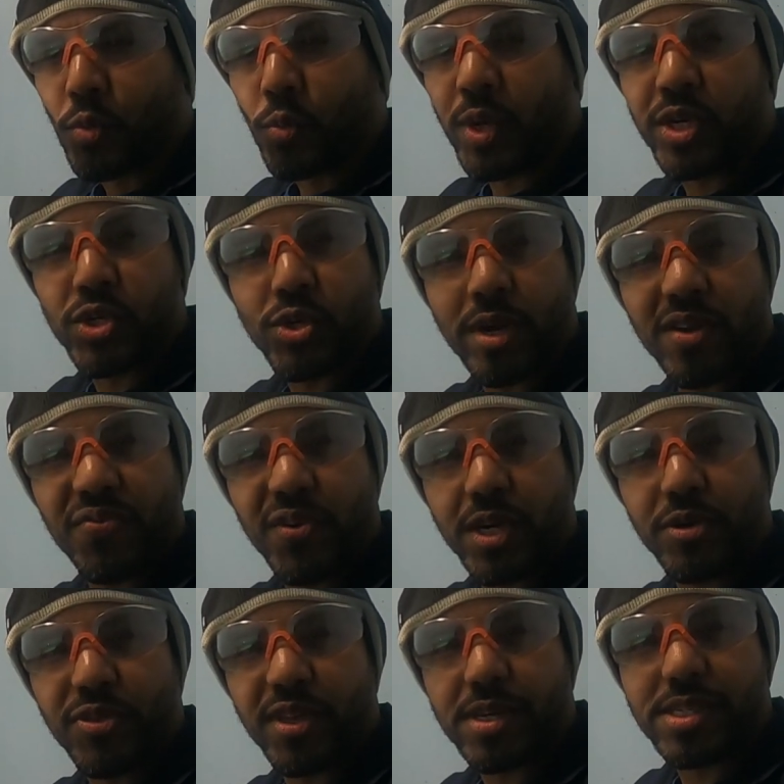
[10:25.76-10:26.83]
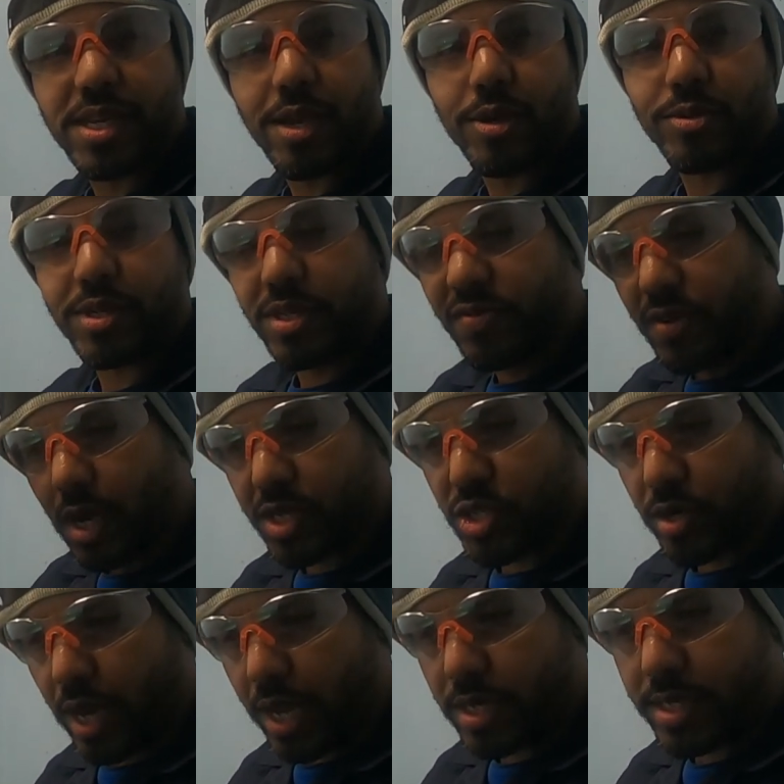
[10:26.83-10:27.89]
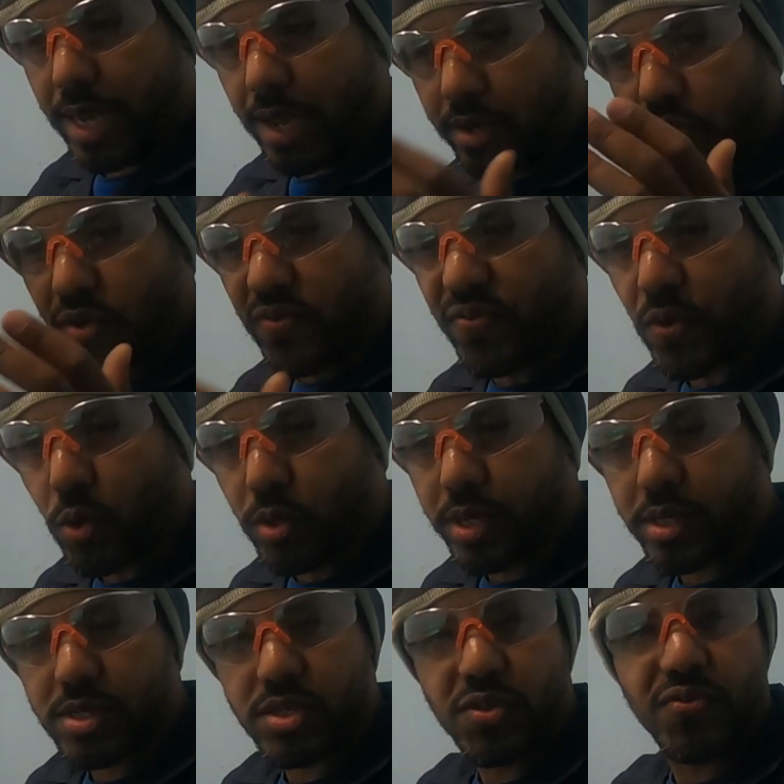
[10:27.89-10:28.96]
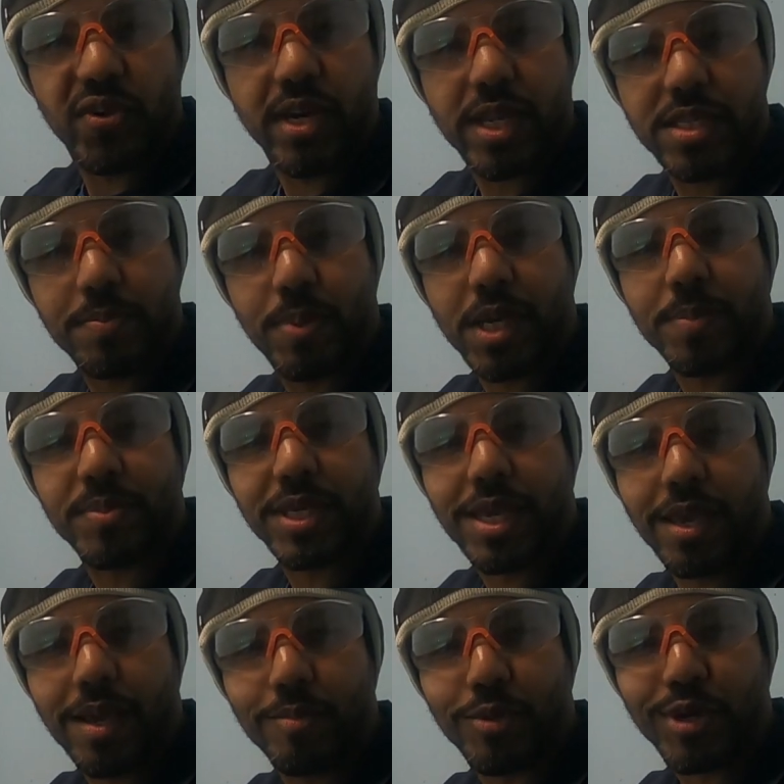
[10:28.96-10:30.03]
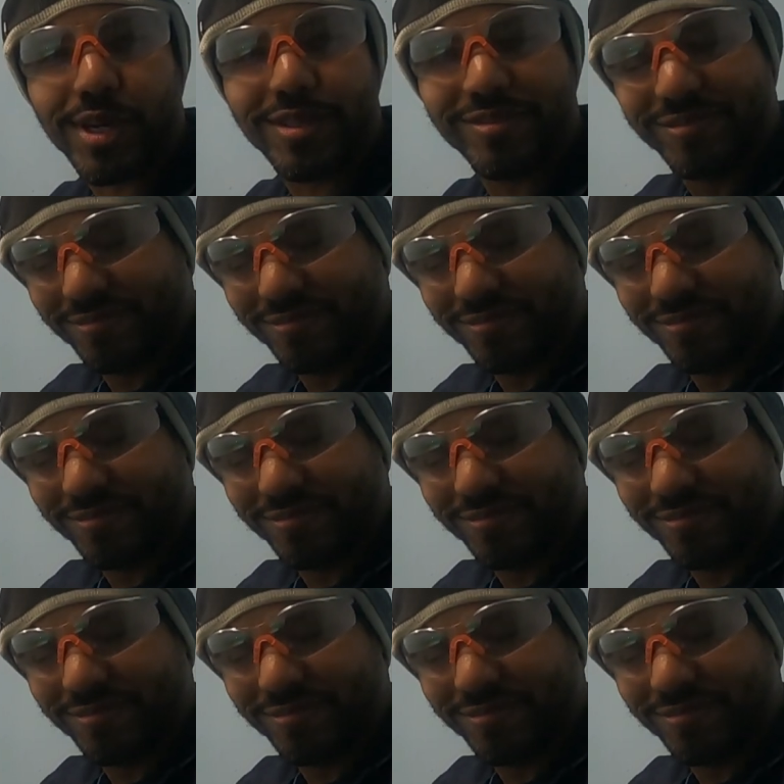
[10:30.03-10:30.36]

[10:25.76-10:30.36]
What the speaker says: when you're trying to figure things out and you've got your head down and you're focused, you forget to pick up the camera.